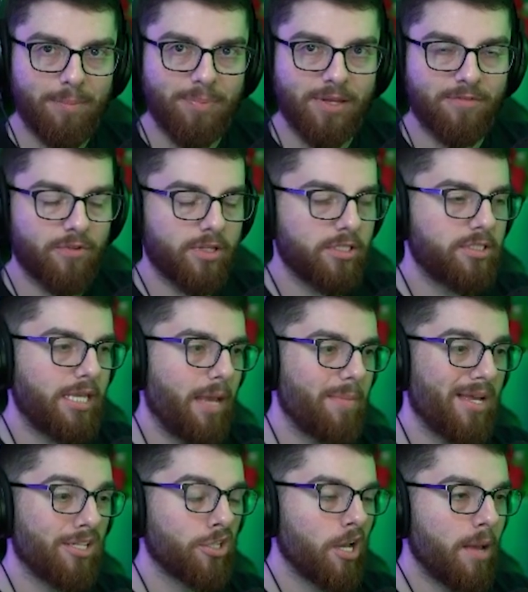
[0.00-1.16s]
for this
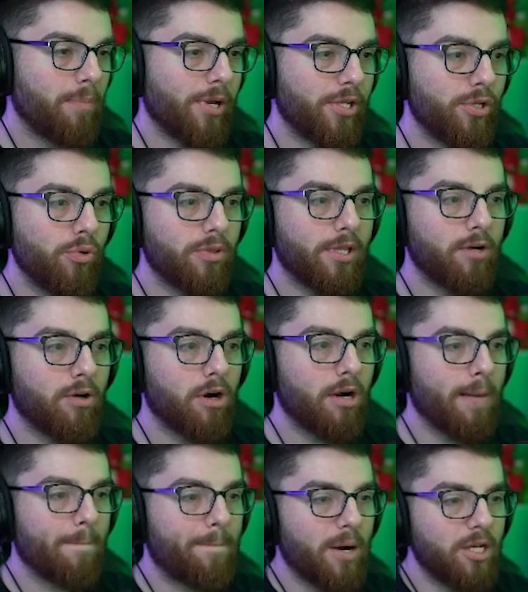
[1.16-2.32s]
damage, but there are
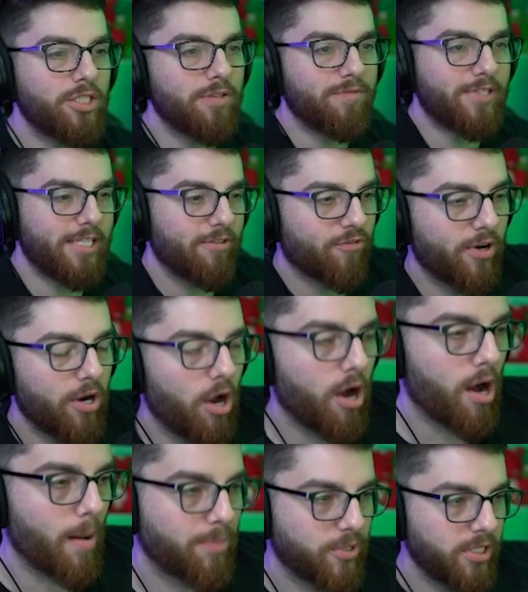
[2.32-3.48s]
a bunch of different
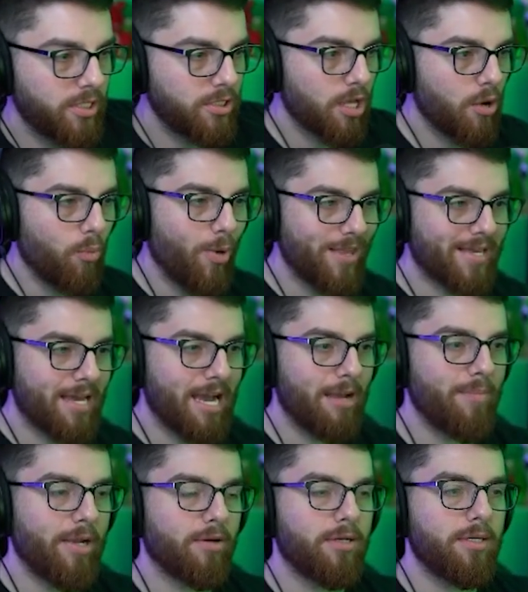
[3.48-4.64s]
options with
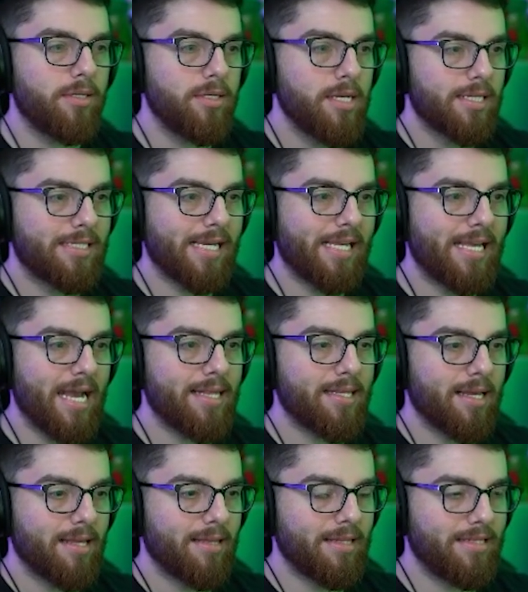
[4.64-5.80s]
Chimera to get
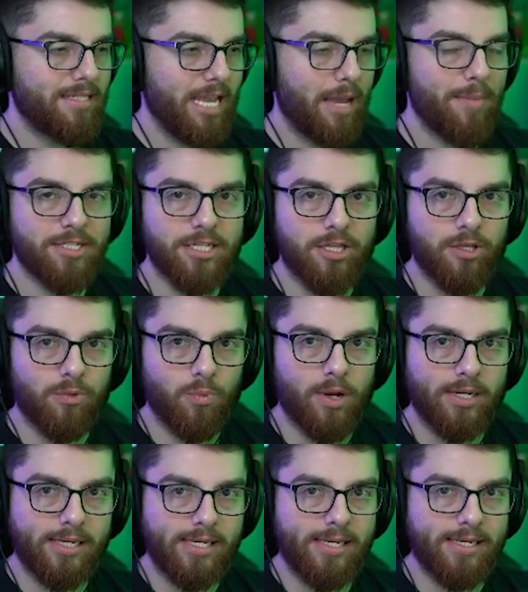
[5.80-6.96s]
the damage and the
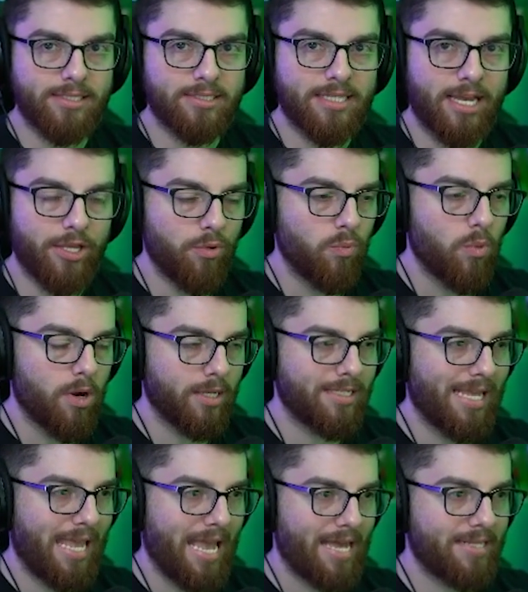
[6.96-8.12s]
1 keys that you want
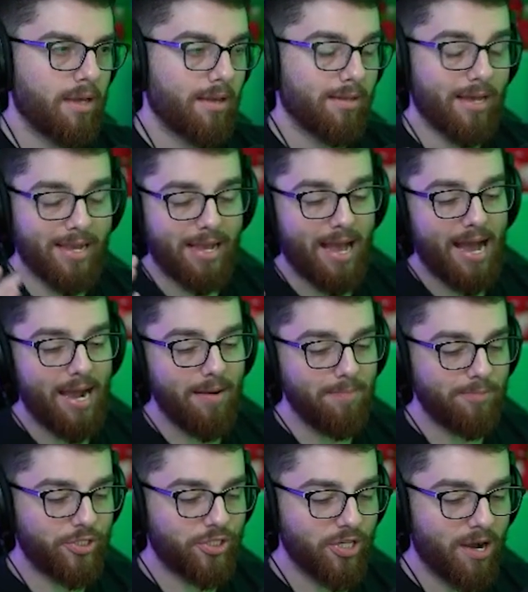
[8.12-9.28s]
to get. Like, I'm
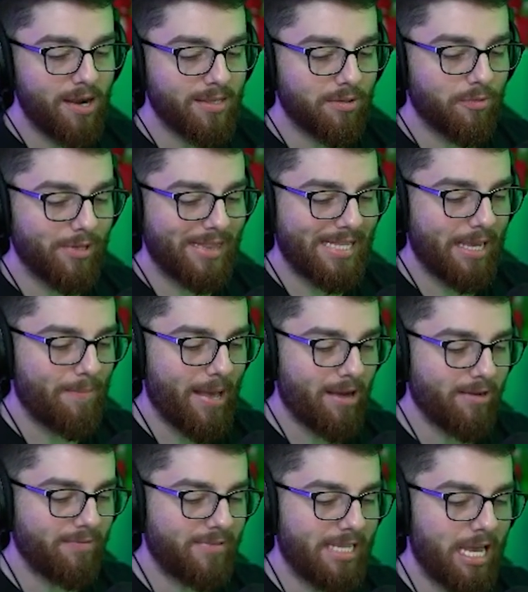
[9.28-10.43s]
shocked with the
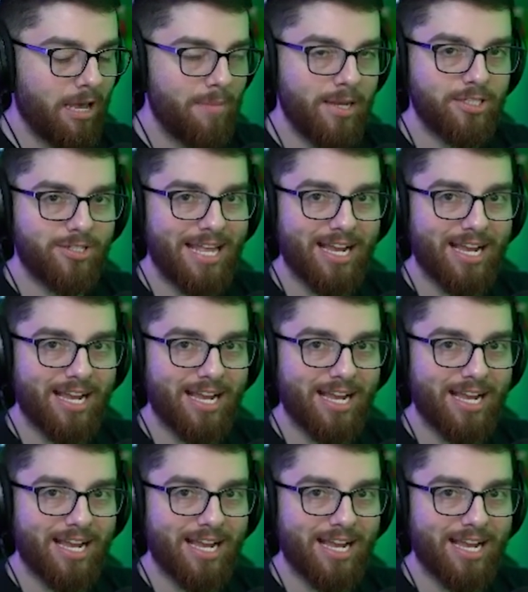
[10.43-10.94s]
amount of damage that